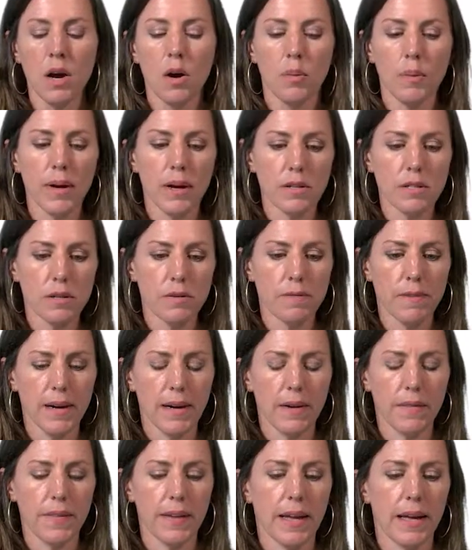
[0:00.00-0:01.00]
We also
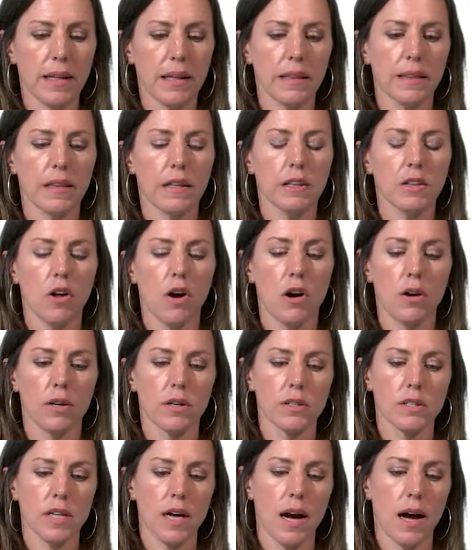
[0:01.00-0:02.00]
found that the
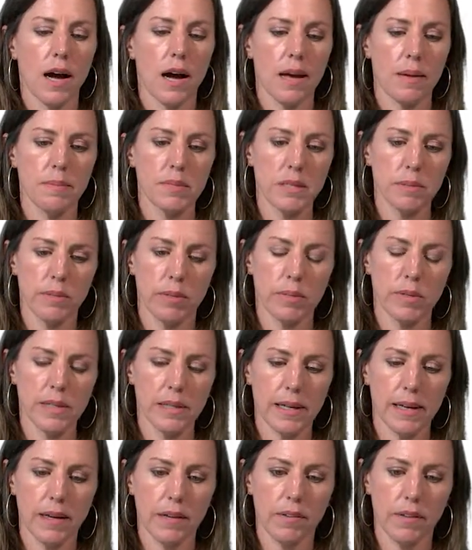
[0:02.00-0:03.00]
longer time someone was a
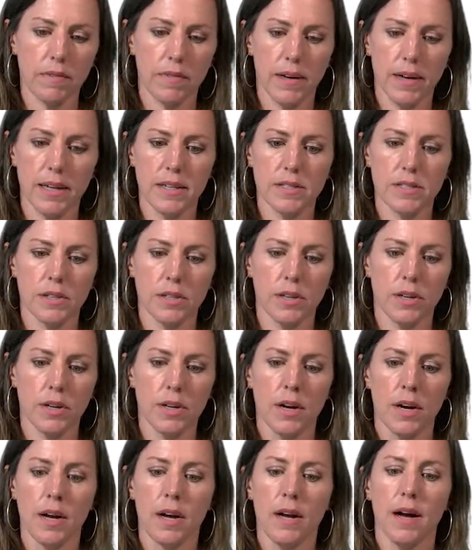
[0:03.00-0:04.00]
lay health
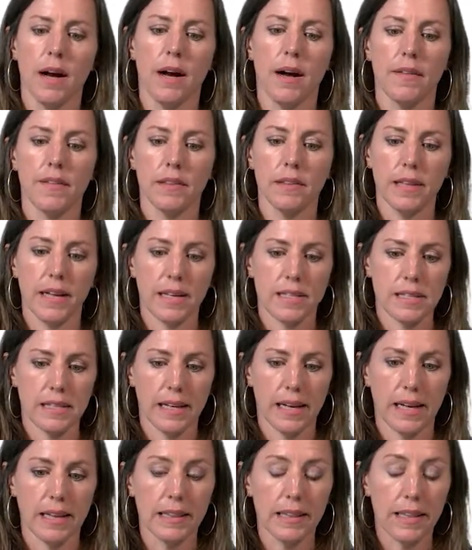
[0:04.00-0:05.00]
advisor, the less
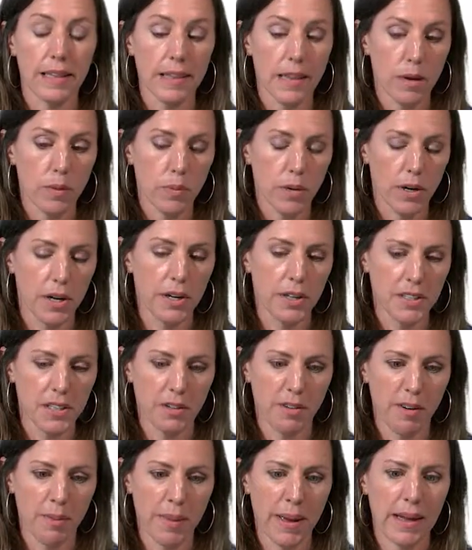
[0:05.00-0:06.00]
likely they were
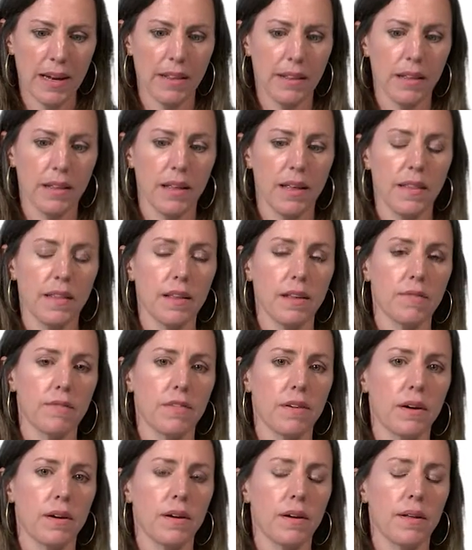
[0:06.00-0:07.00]
to remain
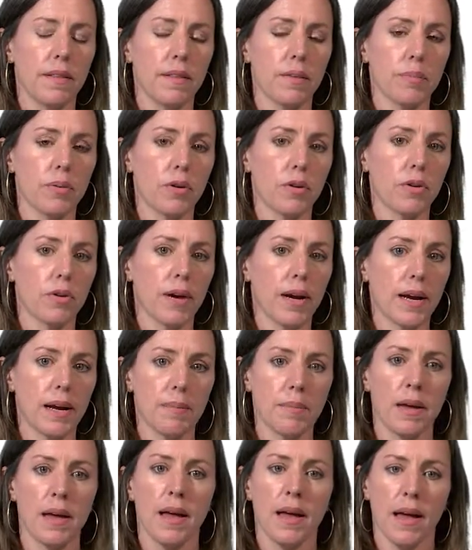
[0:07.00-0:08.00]
in the
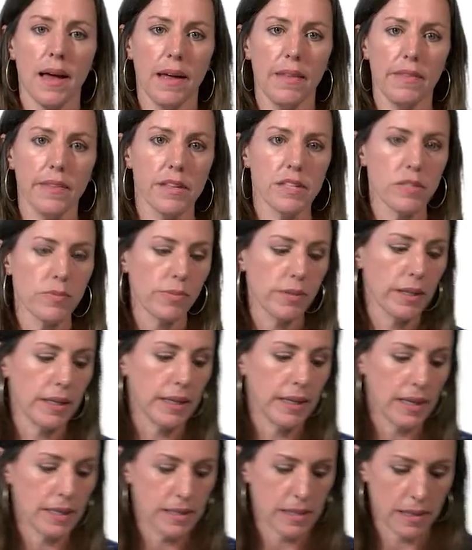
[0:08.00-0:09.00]
program. And this really
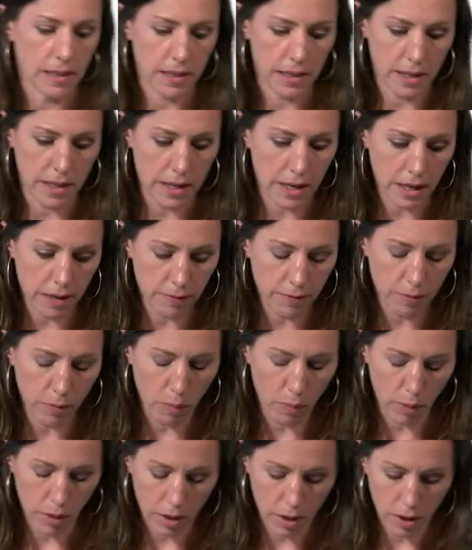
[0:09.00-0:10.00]
gets at the need
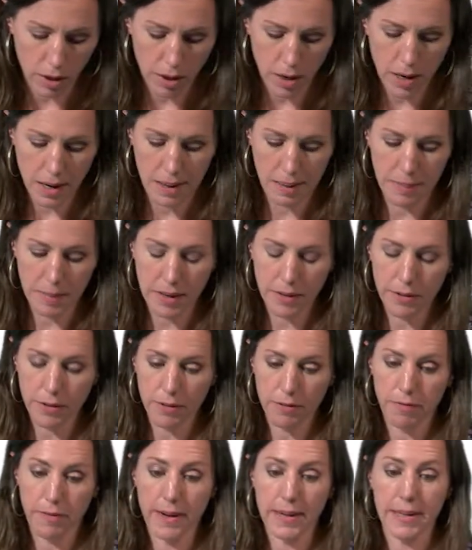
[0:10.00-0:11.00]
for either
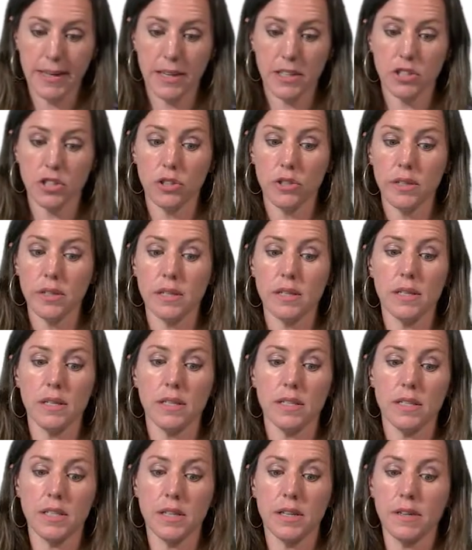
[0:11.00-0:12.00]
financial
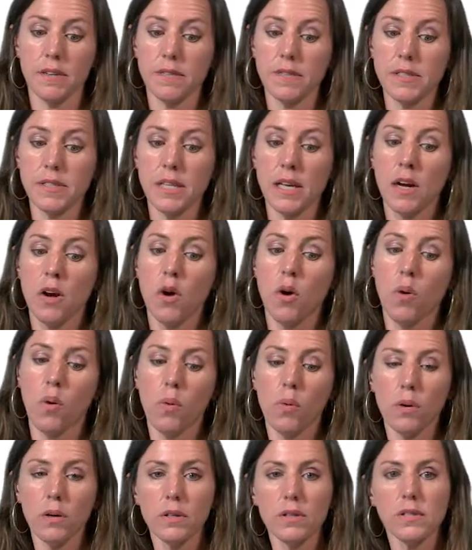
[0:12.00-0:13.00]
incentives
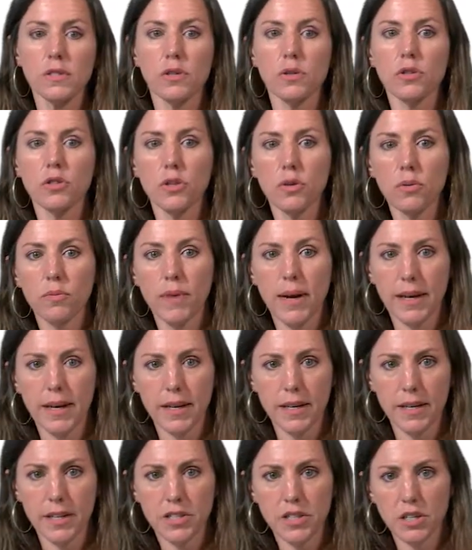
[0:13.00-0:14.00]
or social
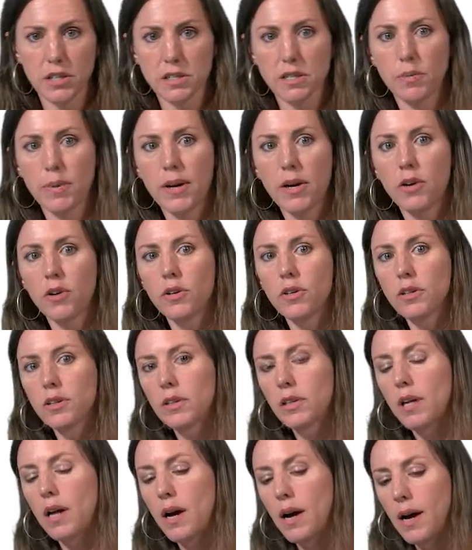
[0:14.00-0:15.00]
recognition. So we heard a
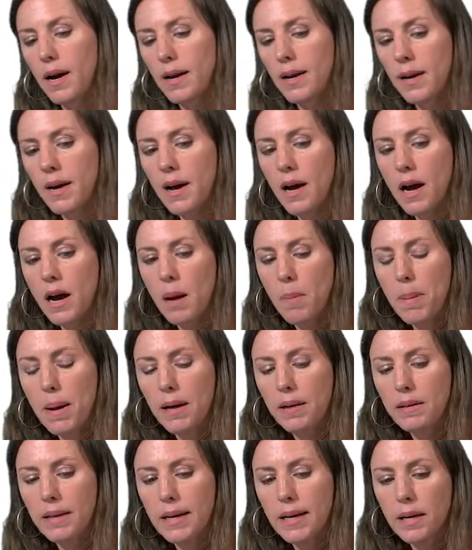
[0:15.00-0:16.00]
lot
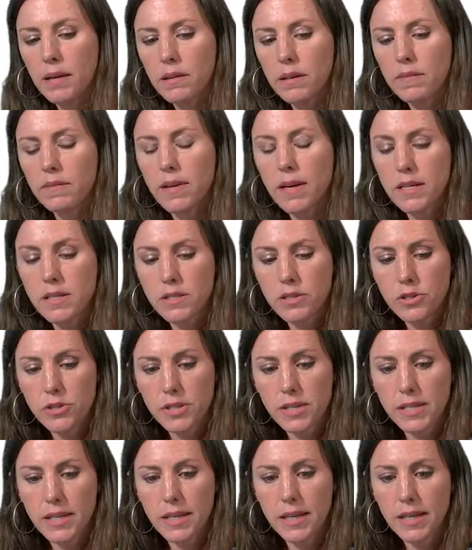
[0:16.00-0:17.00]
about lay health
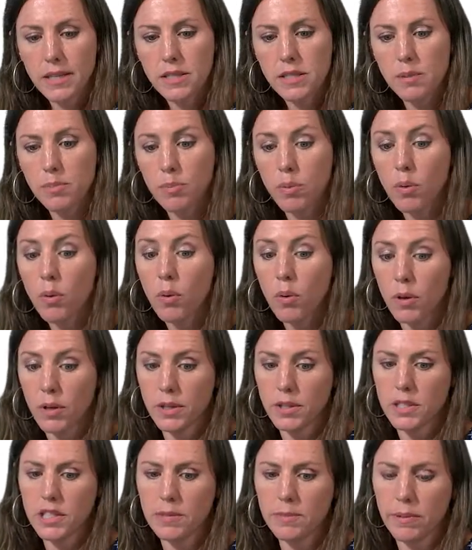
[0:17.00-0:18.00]
advisors needing
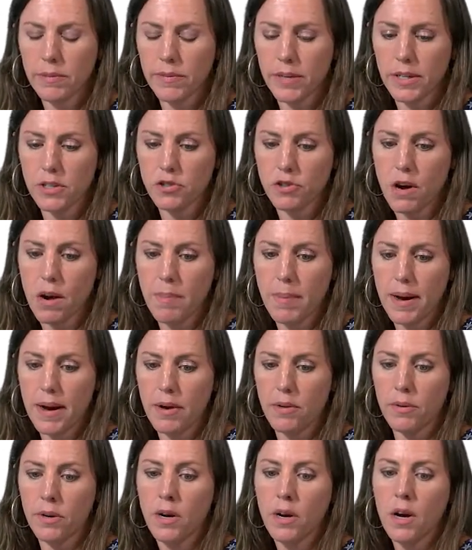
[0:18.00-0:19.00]
support to prevent
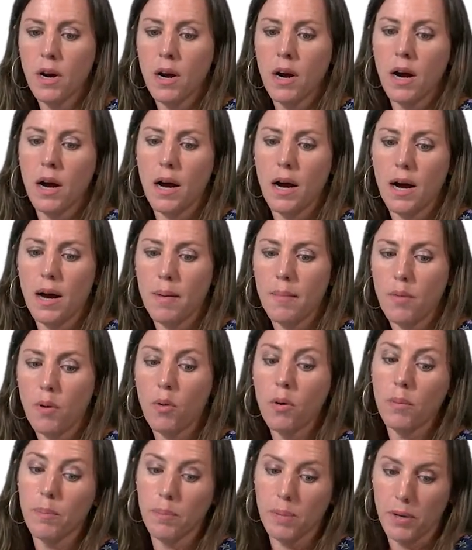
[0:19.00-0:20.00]
dropout
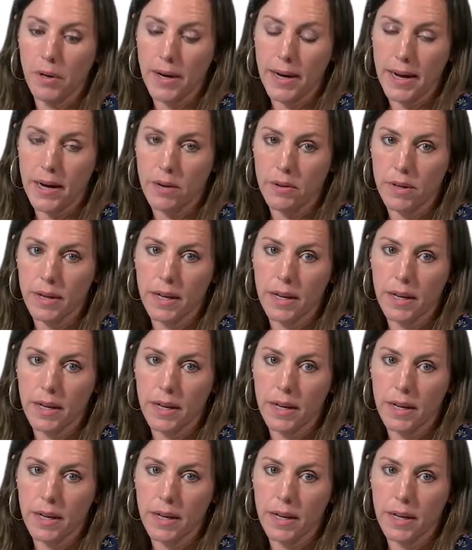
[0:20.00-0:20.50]
or burnout.